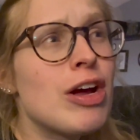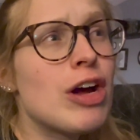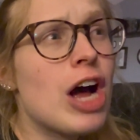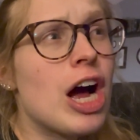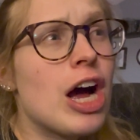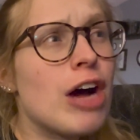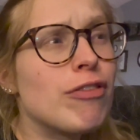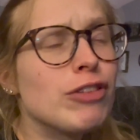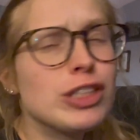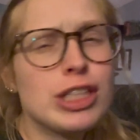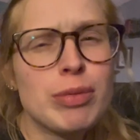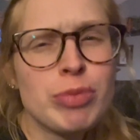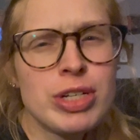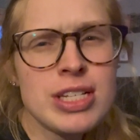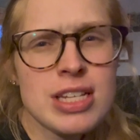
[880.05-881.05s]
Uh, for
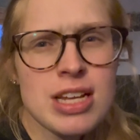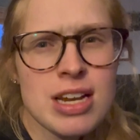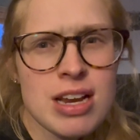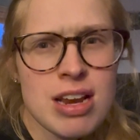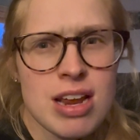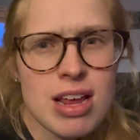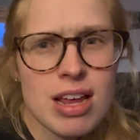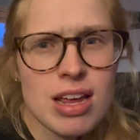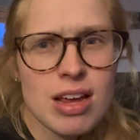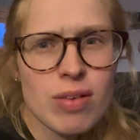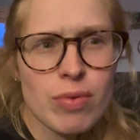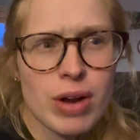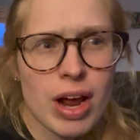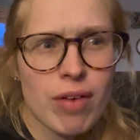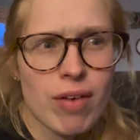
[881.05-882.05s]
some reason,
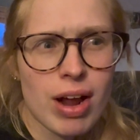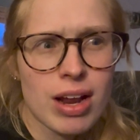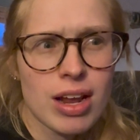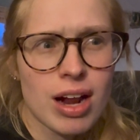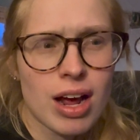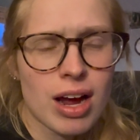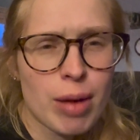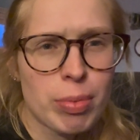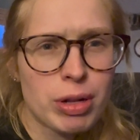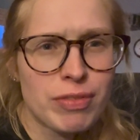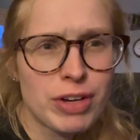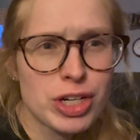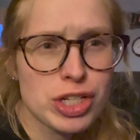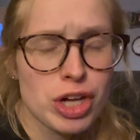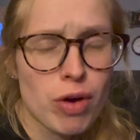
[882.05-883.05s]
when I read it a couple of
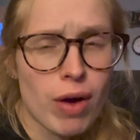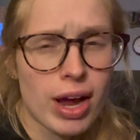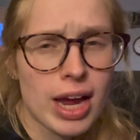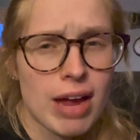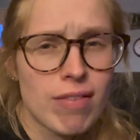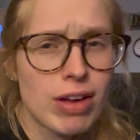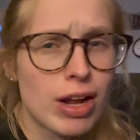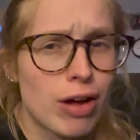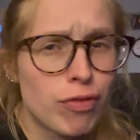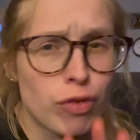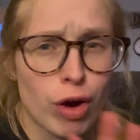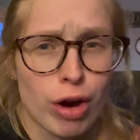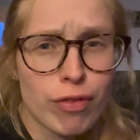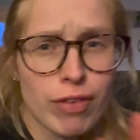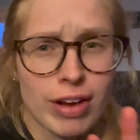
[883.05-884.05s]
years ago, I gave it a four
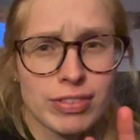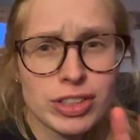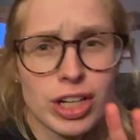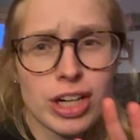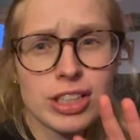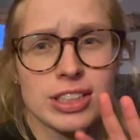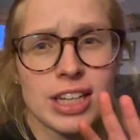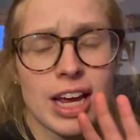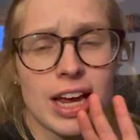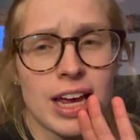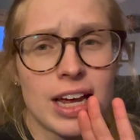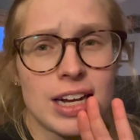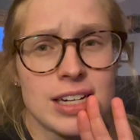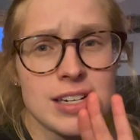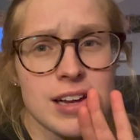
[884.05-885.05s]
out of five stars,
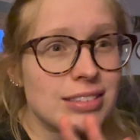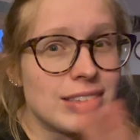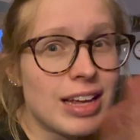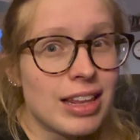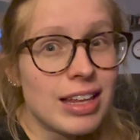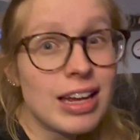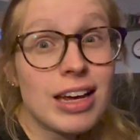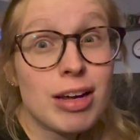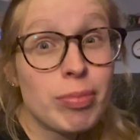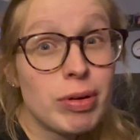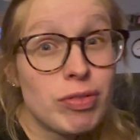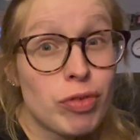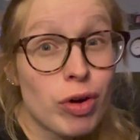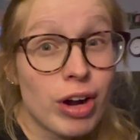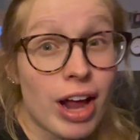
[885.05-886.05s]
and I think it could be
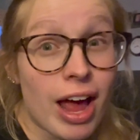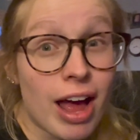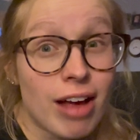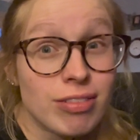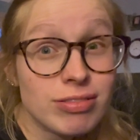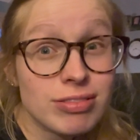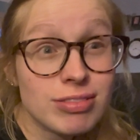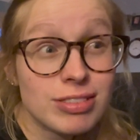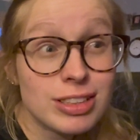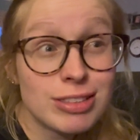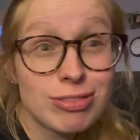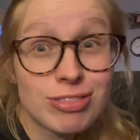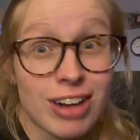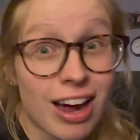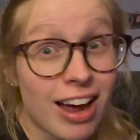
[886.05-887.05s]
four and a half to
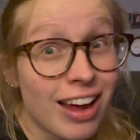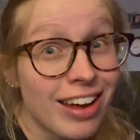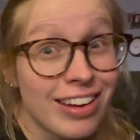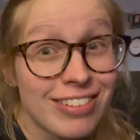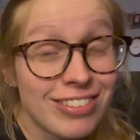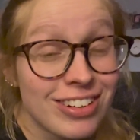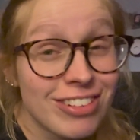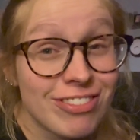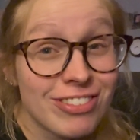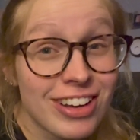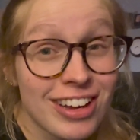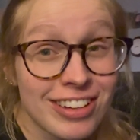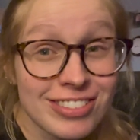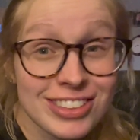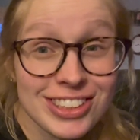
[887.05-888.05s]
five out of
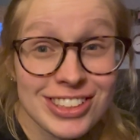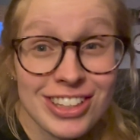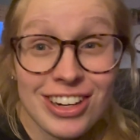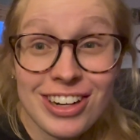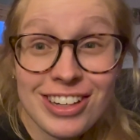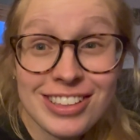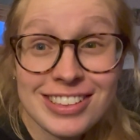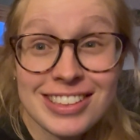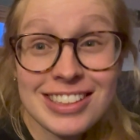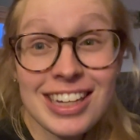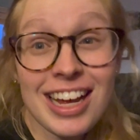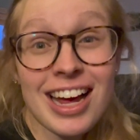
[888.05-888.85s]
five stars.